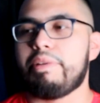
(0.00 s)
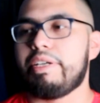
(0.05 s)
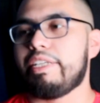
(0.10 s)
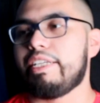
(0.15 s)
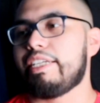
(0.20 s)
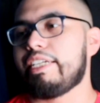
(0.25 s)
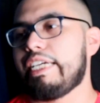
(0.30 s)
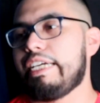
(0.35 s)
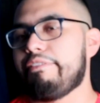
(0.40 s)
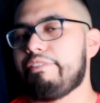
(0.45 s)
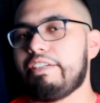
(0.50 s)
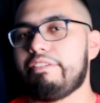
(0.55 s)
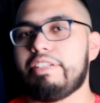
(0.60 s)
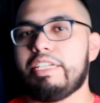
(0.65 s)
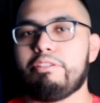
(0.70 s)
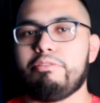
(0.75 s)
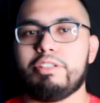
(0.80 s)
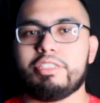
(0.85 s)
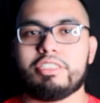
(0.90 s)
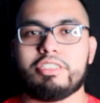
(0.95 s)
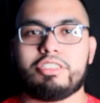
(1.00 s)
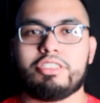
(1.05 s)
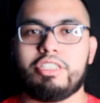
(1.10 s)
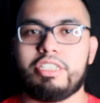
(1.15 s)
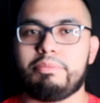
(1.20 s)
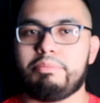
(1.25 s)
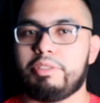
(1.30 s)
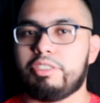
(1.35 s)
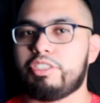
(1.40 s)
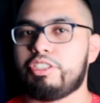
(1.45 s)
Meaning, even if they reach a
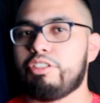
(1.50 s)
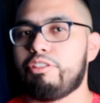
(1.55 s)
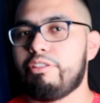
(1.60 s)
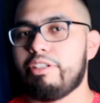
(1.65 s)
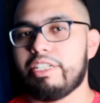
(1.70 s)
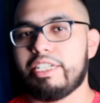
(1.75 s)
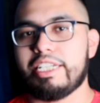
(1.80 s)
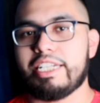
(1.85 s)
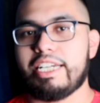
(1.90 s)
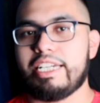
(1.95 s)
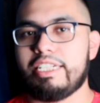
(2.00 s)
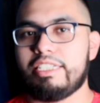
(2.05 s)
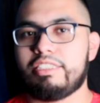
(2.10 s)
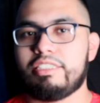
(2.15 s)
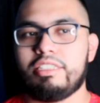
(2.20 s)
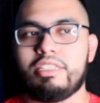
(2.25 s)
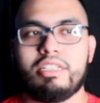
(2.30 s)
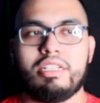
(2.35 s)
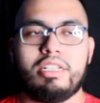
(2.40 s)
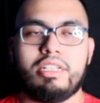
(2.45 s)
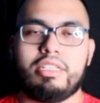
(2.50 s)
certain maturity age,